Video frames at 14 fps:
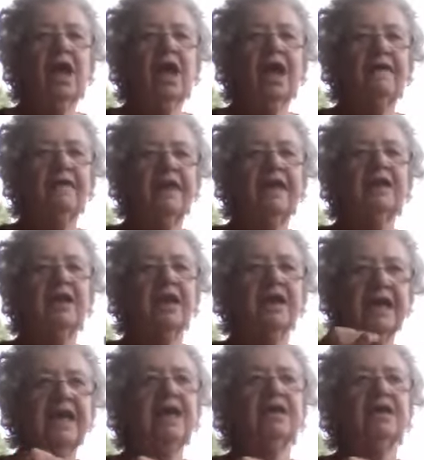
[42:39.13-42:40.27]
And then
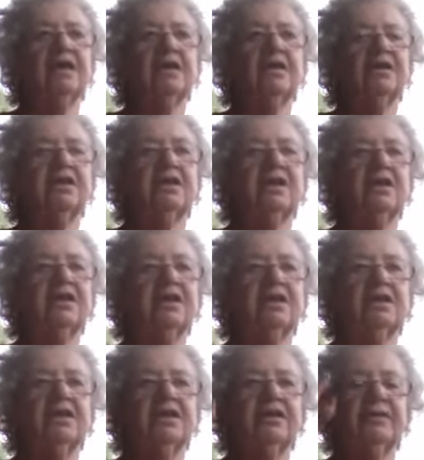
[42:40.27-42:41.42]
again,
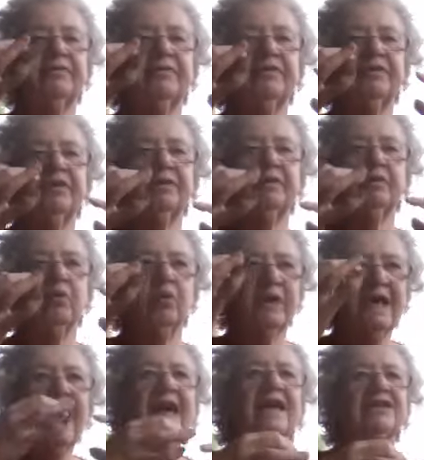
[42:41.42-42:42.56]
the
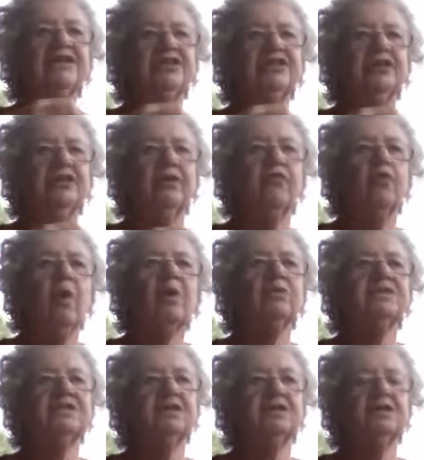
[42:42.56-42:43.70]
reaction of what
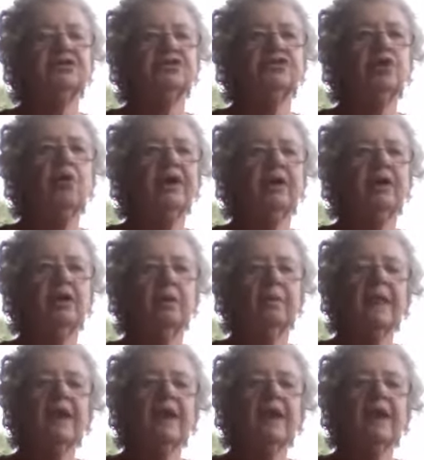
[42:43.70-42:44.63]
was in the soil